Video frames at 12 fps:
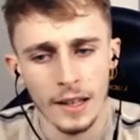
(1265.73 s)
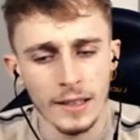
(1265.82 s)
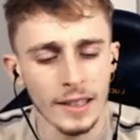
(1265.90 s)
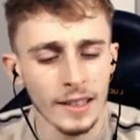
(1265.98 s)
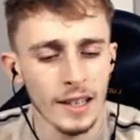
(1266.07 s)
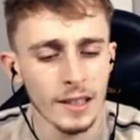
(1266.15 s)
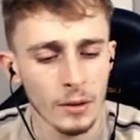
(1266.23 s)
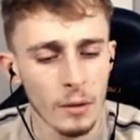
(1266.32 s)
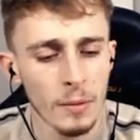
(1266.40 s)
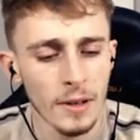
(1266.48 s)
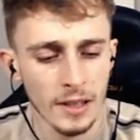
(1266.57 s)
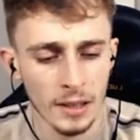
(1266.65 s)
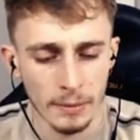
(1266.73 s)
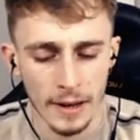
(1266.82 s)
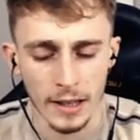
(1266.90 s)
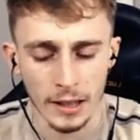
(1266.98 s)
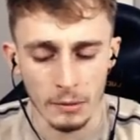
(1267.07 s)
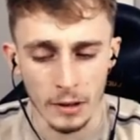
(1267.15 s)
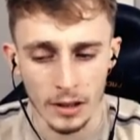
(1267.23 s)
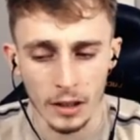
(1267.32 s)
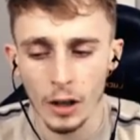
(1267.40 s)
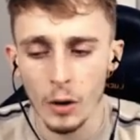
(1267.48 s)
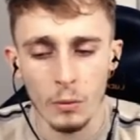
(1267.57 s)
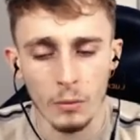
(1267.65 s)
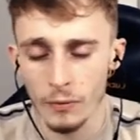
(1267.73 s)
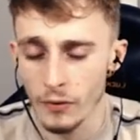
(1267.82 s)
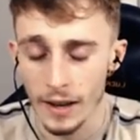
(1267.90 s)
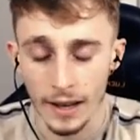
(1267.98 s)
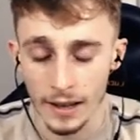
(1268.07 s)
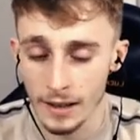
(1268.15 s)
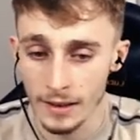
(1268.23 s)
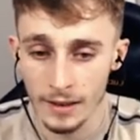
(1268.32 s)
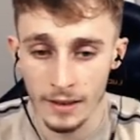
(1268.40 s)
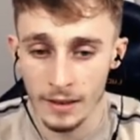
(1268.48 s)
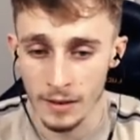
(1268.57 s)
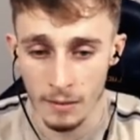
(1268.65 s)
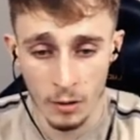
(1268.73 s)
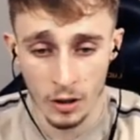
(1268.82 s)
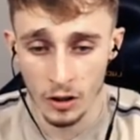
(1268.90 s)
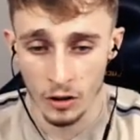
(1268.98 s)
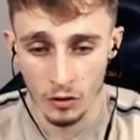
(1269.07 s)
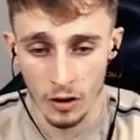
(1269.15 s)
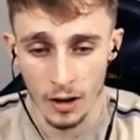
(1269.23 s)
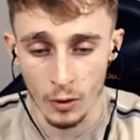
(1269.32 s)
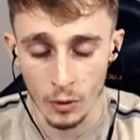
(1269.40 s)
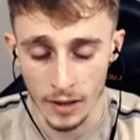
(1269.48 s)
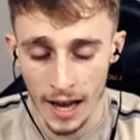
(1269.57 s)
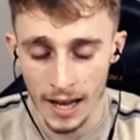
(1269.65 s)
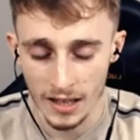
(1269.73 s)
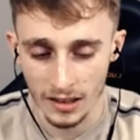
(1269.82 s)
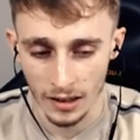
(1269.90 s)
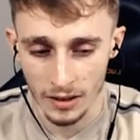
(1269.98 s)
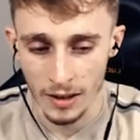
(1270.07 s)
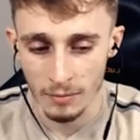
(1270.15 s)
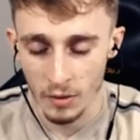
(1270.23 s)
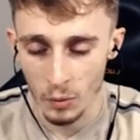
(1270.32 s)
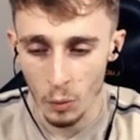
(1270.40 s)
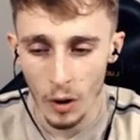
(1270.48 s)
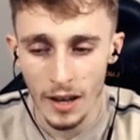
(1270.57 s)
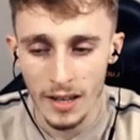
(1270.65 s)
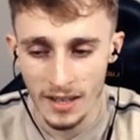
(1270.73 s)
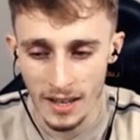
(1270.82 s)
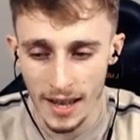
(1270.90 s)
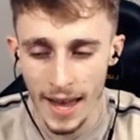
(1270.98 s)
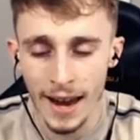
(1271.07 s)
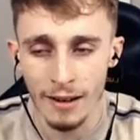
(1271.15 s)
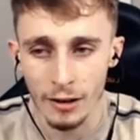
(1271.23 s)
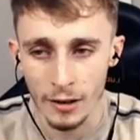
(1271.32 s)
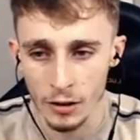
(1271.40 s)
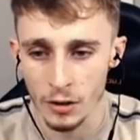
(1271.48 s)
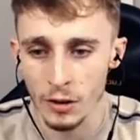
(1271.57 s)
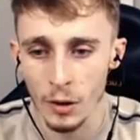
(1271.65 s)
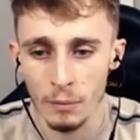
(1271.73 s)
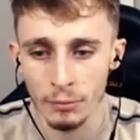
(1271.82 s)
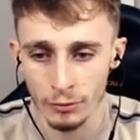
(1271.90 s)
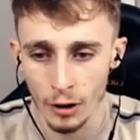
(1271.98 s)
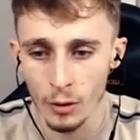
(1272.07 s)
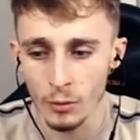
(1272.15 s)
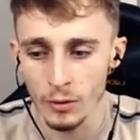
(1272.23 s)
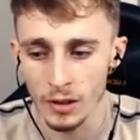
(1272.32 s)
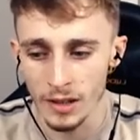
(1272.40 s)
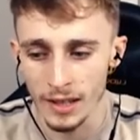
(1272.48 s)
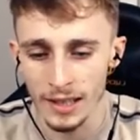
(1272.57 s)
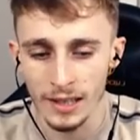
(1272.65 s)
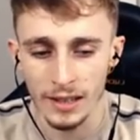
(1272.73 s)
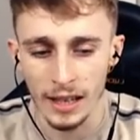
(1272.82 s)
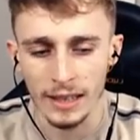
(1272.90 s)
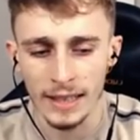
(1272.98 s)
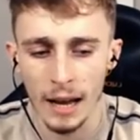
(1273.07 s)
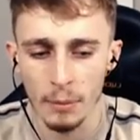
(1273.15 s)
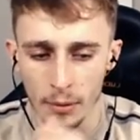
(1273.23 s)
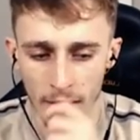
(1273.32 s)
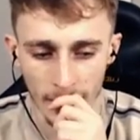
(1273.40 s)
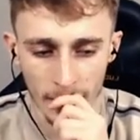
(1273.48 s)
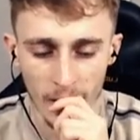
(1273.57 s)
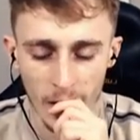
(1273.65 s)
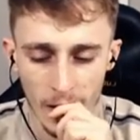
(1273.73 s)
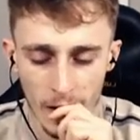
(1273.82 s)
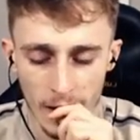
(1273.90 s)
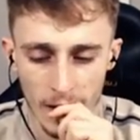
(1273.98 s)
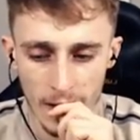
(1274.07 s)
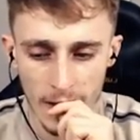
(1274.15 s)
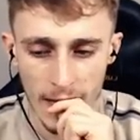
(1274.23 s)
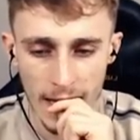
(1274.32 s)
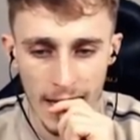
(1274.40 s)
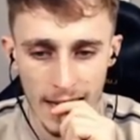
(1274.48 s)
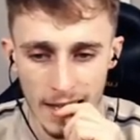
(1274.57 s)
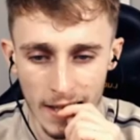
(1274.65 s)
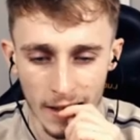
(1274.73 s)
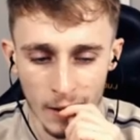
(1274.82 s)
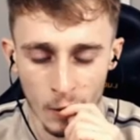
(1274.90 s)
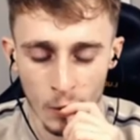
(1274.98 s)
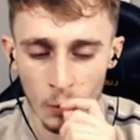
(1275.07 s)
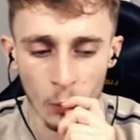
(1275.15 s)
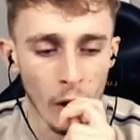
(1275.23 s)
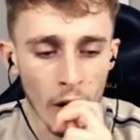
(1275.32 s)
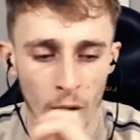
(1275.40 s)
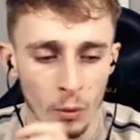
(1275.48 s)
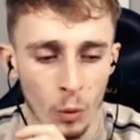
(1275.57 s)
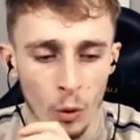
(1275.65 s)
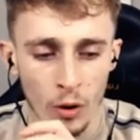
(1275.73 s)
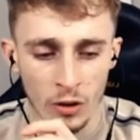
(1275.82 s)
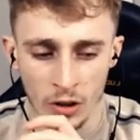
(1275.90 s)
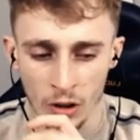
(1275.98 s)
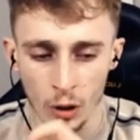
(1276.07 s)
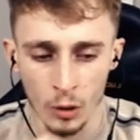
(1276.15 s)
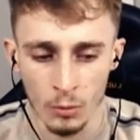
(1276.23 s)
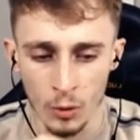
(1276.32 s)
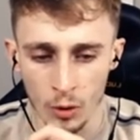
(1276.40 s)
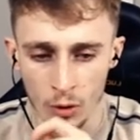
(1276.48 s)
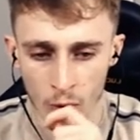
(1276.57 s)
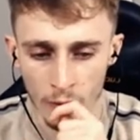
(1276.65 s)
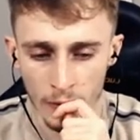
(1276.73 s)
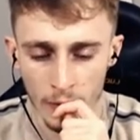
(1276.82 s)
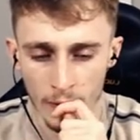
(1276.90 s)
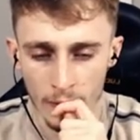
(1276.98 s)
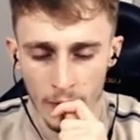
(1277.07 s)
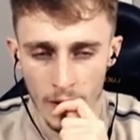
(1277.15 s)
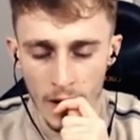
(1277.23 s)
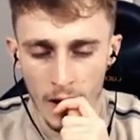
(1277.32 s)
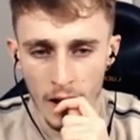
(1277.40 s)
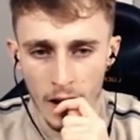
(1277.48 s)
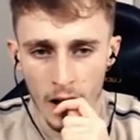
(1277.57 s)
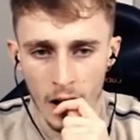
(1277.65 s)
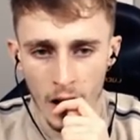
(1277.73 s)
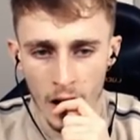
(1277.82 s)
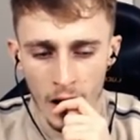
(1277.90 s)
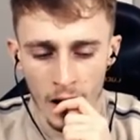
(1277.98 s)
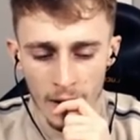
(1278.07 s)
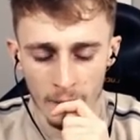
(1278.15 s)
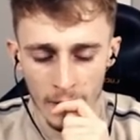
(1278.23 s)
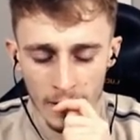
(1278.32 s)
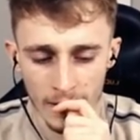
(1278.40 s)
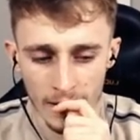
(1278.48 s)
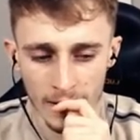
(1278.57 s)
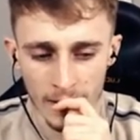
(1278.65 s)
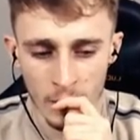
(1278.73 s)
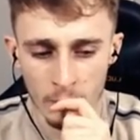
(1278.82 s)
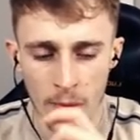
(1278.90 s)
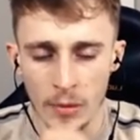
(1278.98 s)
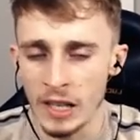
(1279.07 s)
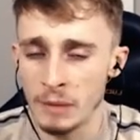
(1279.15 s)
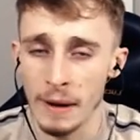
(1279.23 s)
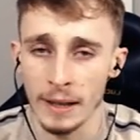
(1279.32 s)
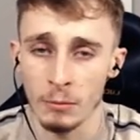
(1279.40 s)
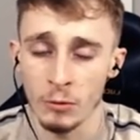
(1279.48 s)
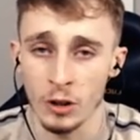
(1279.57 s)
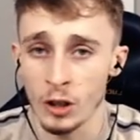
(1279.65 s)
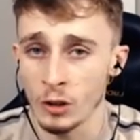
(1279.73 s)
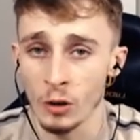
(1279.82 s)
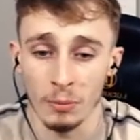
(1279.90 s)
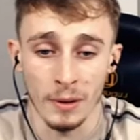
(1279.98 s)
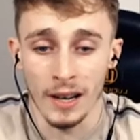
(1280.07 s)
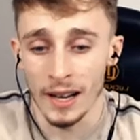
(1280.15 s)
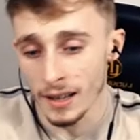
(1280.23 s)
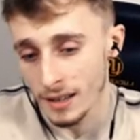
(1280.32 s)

Can someone please explain this to me? Because I don't think the Michigan Triangle was actually a thing, but why is this area just so prone to these things happening? Is it like are the waters just a lot more sort of do people expect them to just sort of be like,